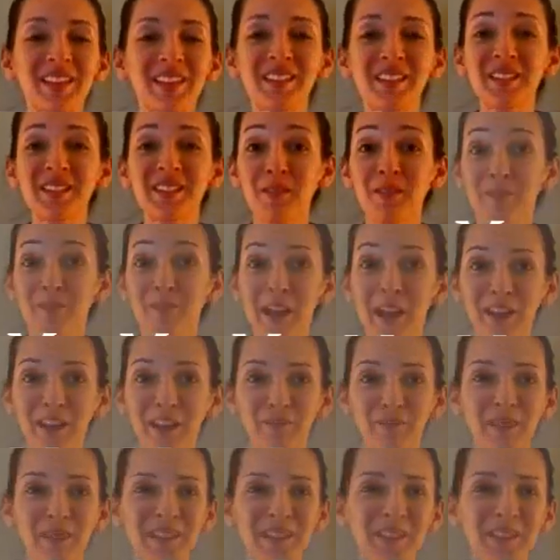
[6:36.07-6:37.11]
This is the flag
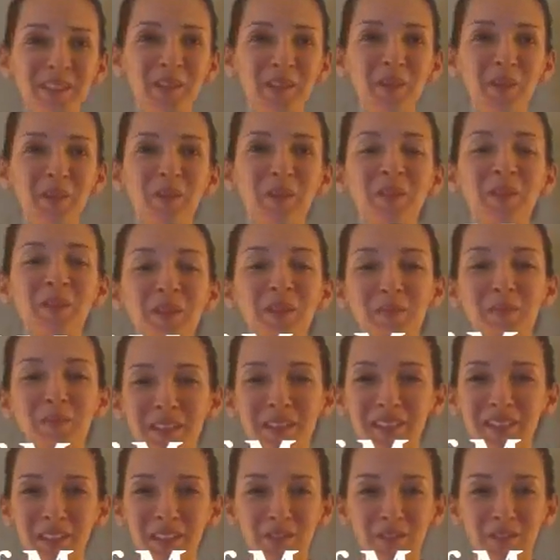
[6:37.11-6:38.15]
of Mexico, the
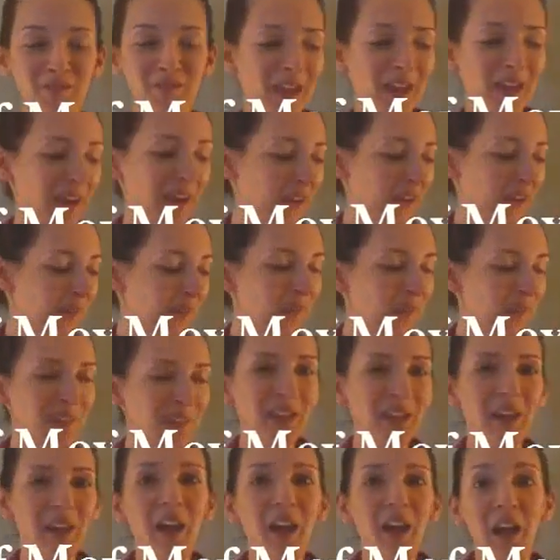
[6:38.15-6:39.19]
Mexican flag.
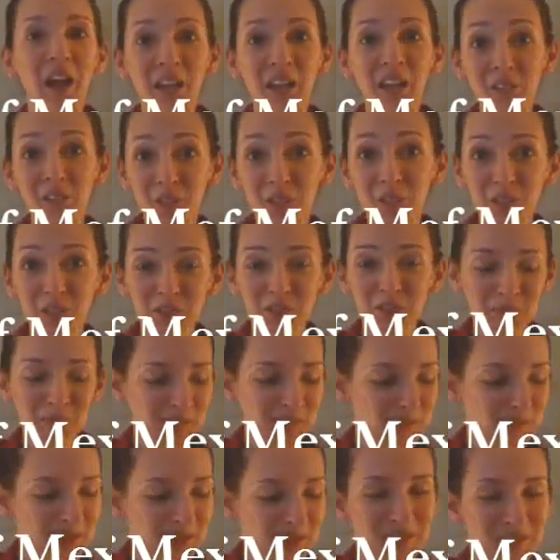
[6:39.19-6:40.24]
I took a trip
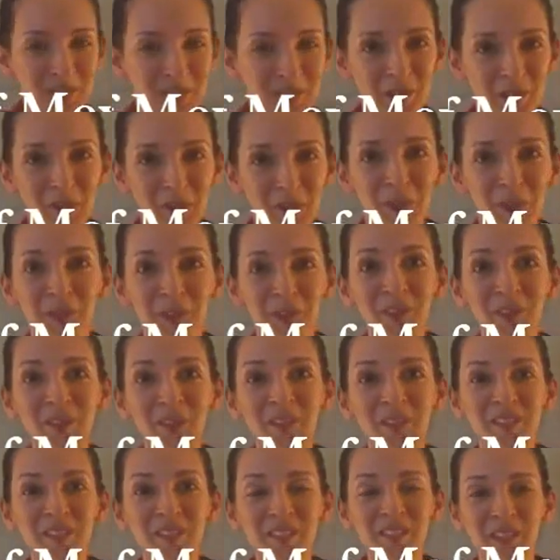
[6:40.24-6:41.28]
to Mexico
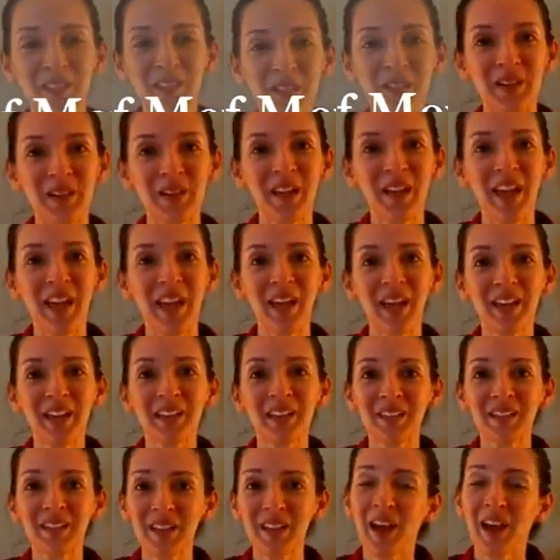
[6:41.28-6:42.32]
earlier this year,
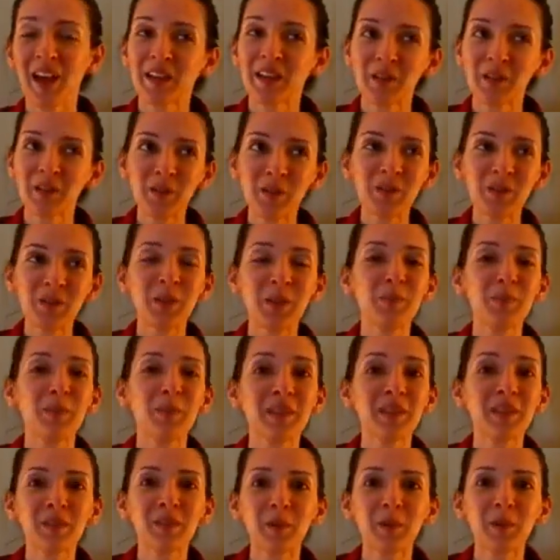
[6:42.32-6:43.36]
and I knew some
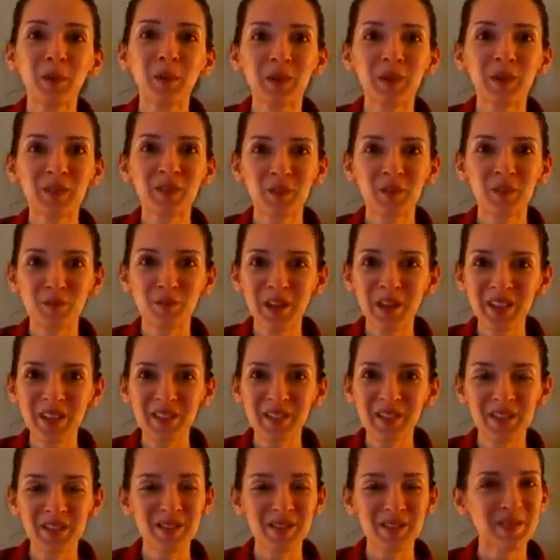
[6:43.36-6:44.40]
basic words and
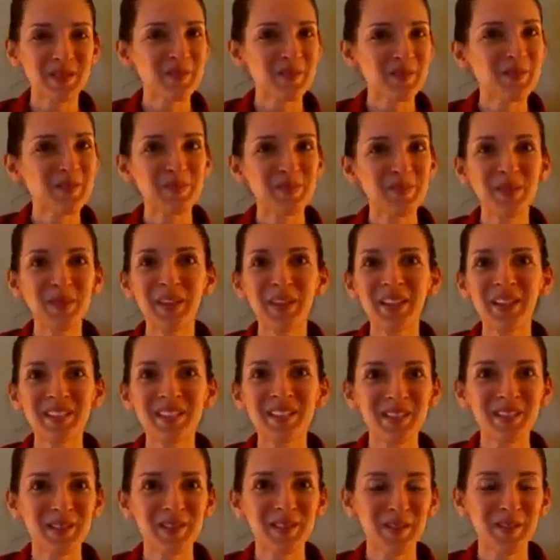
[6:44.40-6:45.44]
phrases, but I
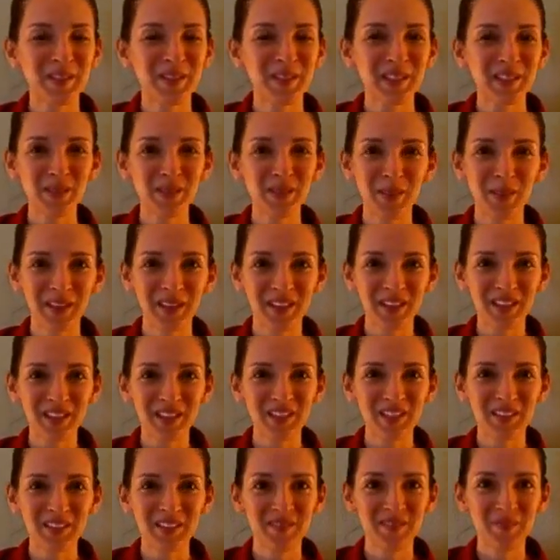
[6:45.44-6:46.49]
didn't know any
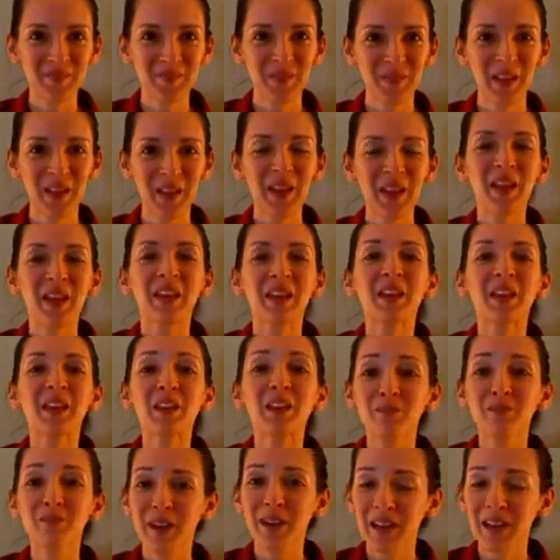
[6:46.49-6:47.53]
Spanish.
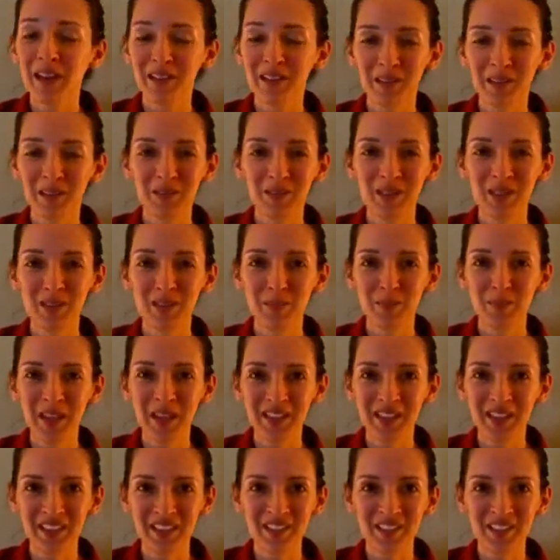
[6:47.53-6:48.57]
If I had known
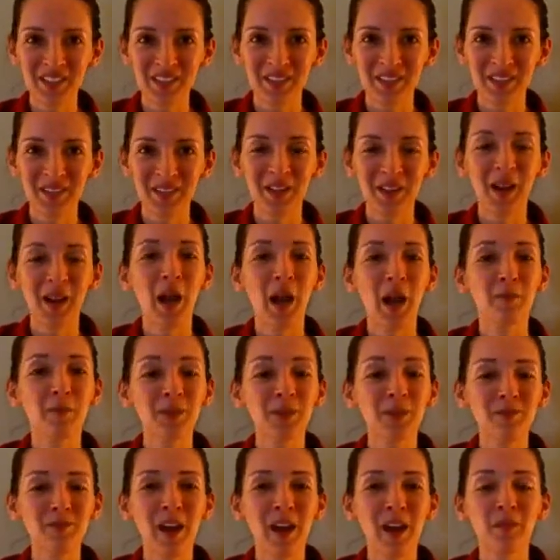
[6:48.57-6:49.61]
Spanish, I
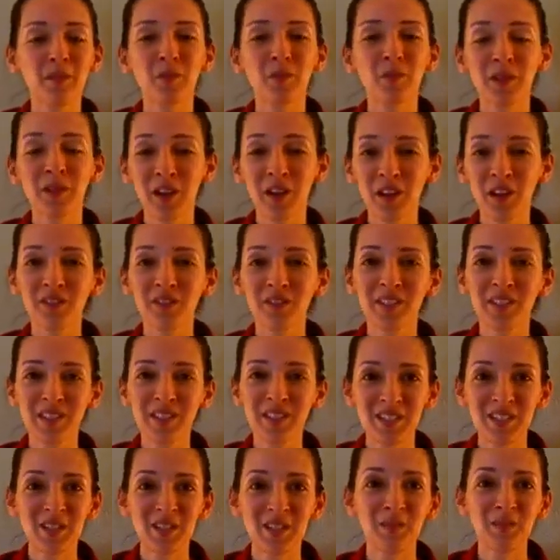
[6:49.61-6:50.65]
would have had more
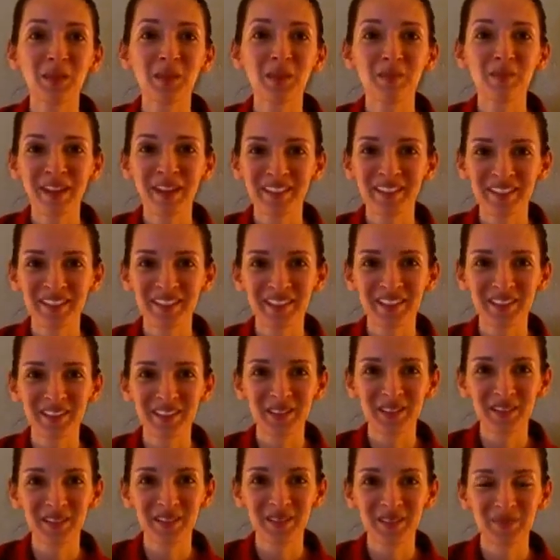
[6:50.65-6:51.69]
conversation with
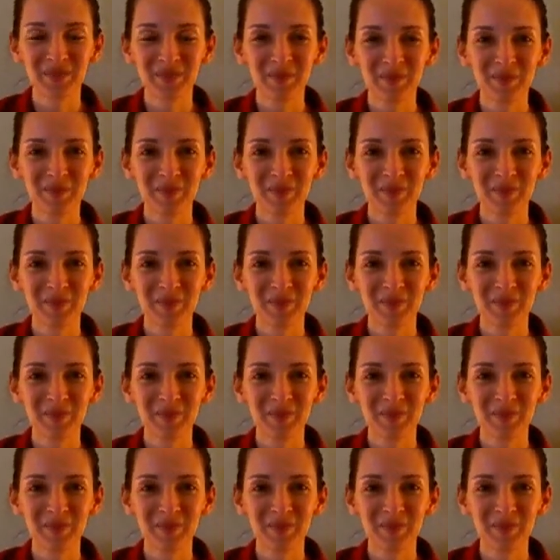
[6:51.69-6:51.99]
Mexicans.